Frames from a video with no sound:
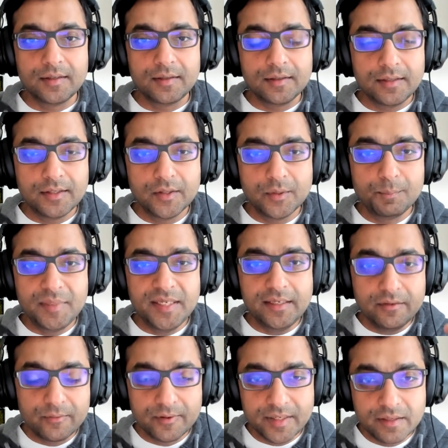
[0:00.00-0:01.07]
you know
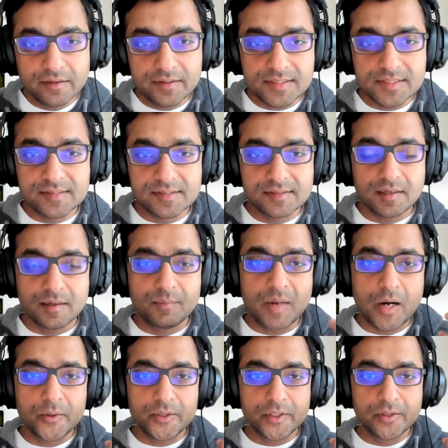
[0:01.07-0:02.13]
be rigorous
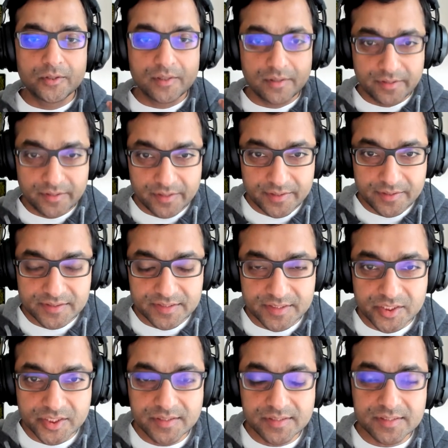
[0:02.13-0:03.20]
about your career
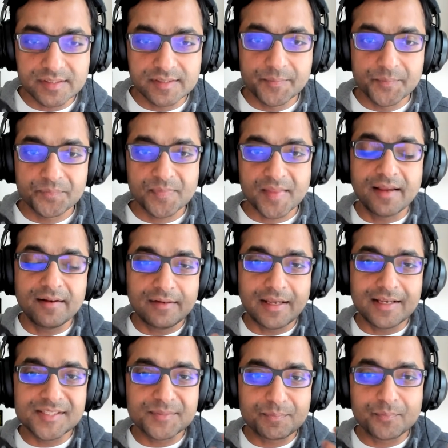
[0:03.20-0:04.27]
decisions and
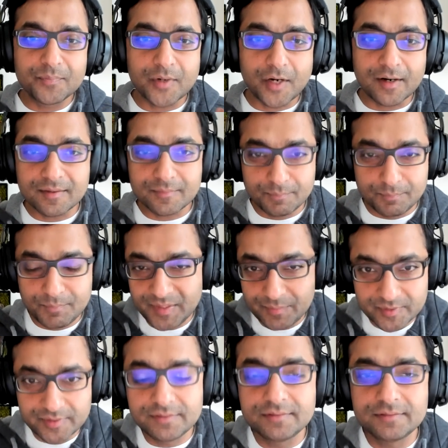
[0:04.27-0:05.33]
as product
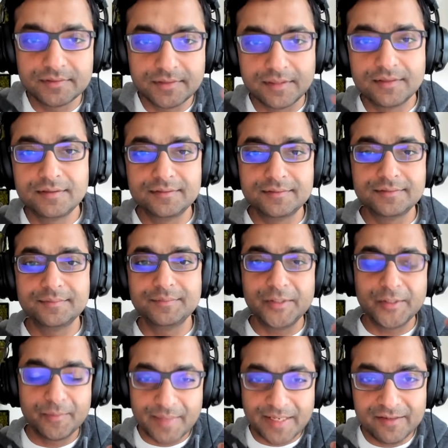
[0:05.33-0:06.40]
people uh,
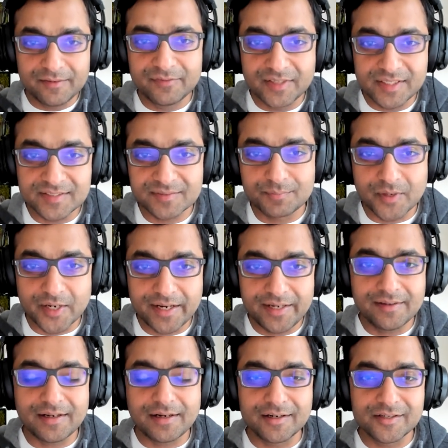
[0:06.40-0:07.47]
you know many of us
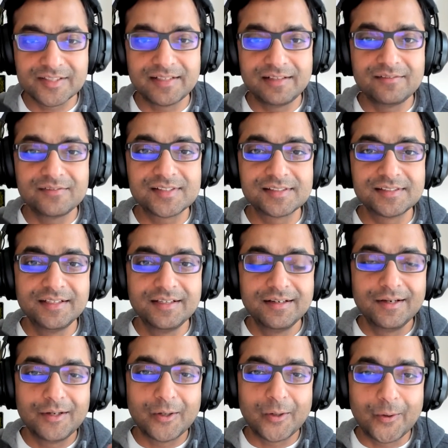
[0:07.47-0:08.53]
pride ourselves
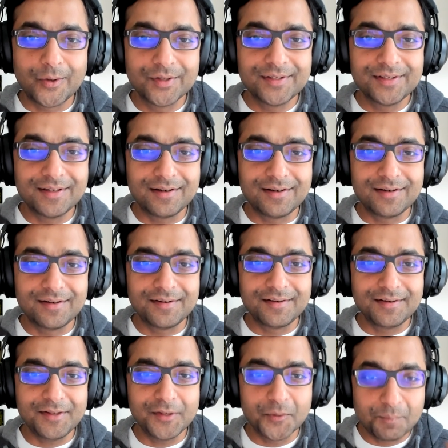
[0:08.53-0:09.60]
on
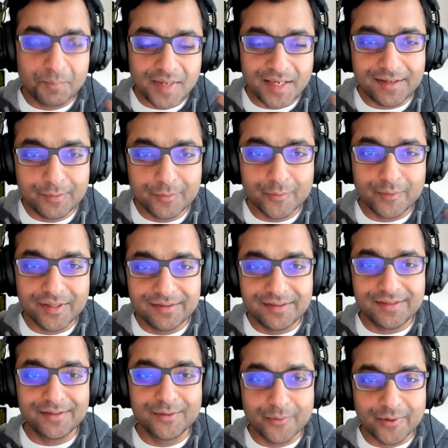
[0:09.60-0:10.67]
uh, you know making
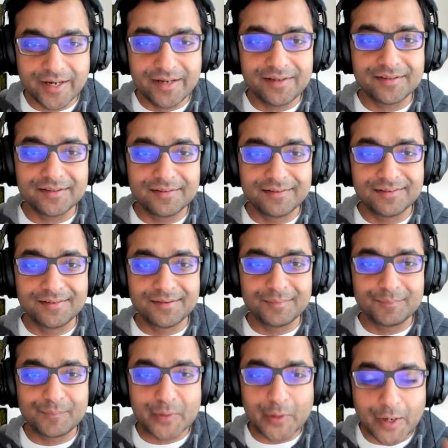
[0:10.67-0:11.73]
really great uh,
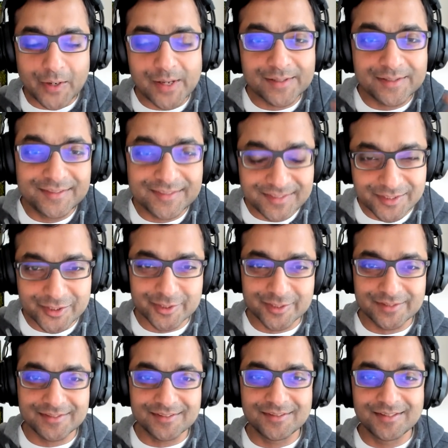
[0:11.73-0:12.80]
product
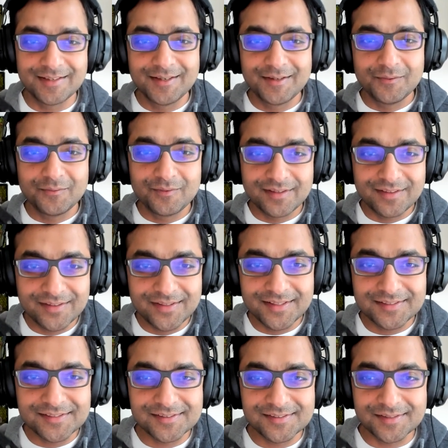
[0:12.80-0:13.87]
decisions whether
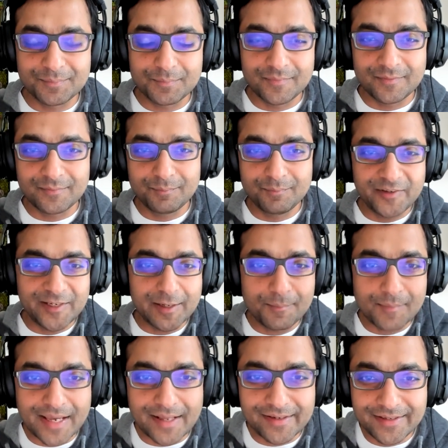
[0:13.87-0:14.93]
that's um, we are
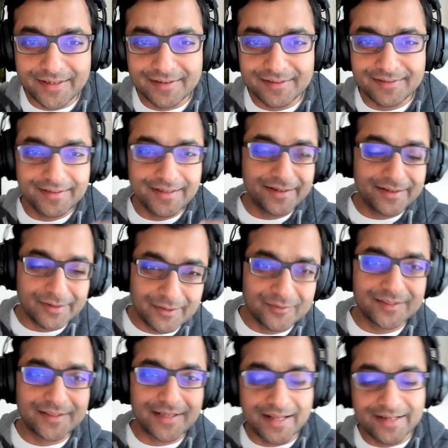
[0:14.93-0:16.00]
marrying data
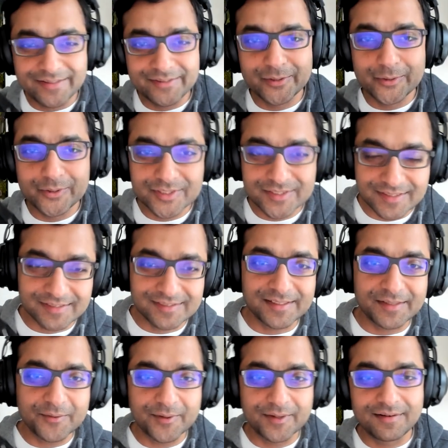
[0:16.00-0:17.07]
with anecdotes
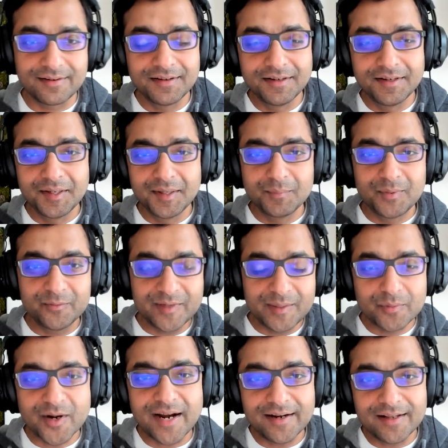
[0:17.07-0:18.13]
etc but we
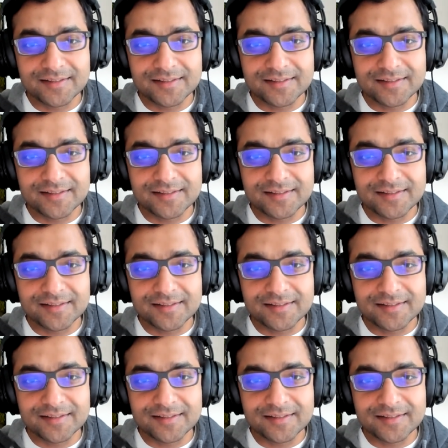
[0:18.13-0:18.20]
pride